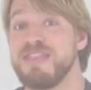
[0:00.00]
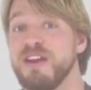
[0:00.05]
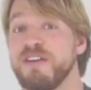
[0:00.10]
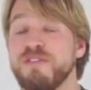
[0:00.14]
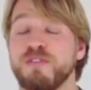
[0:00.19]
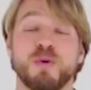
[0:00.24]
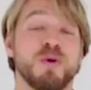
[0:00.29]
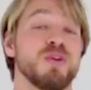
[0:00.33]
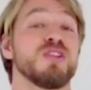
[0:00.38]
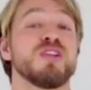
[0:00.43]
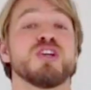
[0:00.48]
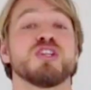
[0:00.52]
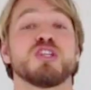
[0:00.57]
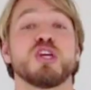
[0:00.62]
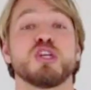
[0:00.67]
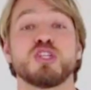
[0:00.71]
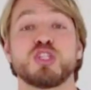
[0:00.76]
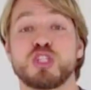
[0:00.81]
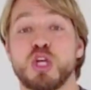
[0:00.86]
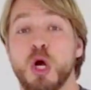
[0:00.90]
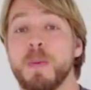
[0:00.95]
therefore it does
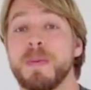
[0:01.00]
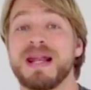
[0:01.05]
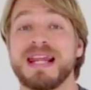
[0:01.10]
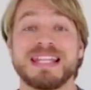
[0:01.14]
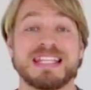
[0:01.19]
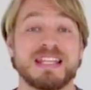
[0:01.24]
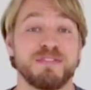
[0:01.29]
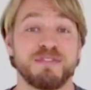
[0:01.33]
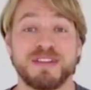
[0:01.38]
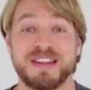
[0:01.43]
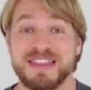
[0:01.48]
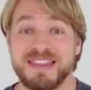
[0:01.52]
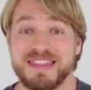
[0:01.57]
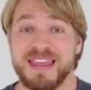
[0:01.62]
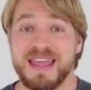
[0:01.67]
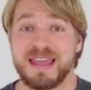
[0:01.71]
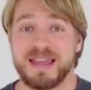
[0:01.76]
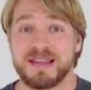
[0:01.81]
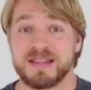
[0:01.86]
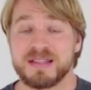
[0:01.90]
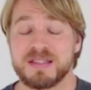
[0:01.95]
so many different
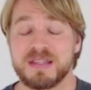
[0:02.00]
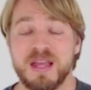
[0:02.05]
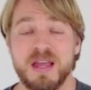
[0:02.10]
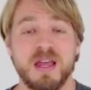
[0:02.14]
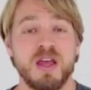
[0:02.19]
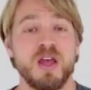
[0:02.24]
things,